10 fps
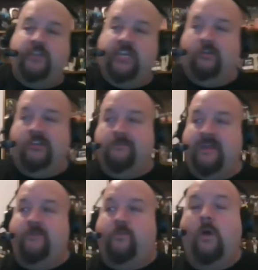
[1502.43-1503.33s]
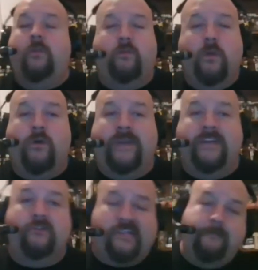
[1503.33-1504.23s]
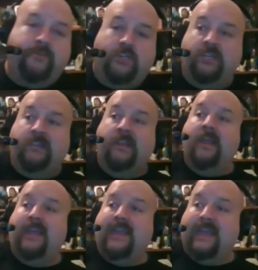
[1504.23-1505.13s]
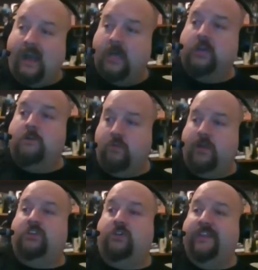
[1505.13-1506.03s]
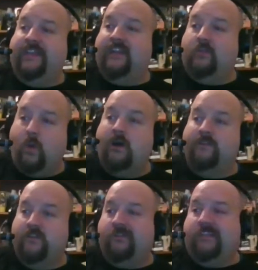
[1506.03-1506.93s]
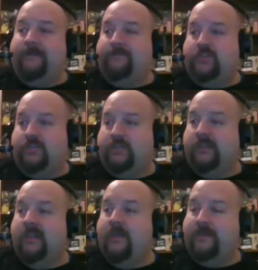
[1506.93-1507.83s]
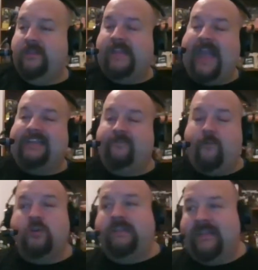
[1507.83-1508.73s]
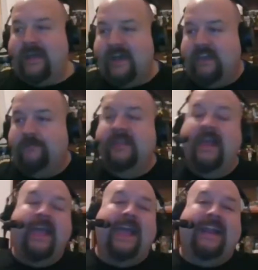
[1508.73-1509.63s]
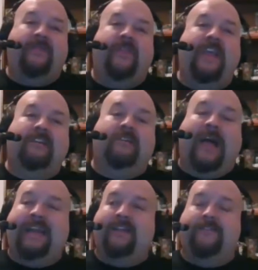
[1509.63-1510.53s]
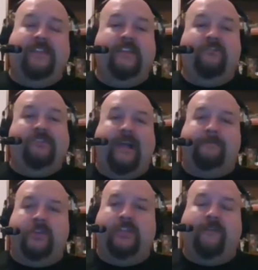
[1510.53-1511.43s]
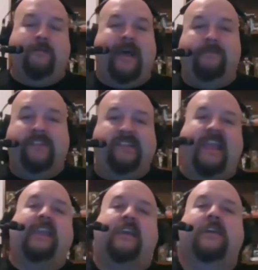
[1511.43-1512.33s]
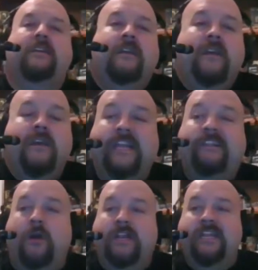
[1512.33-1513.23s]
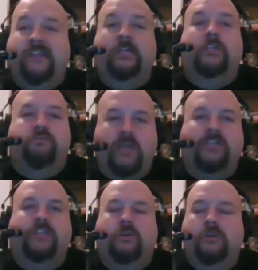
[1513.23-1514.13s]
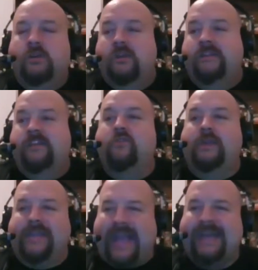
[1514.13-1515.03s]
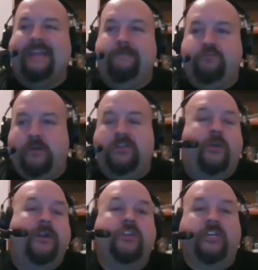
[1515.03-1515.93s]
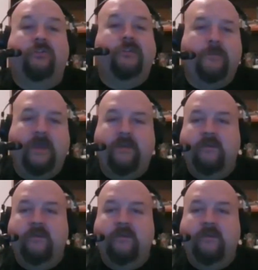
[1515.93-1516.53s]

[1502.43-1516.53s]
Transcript: Geno Smith will throw interceptions under pressure. He's got 12 interceptions, been sacked 40 times, and I think a lot of his interceptions, if I'm not mistaken, is when he's under pressure. So you got to get pressure on Geno Smith.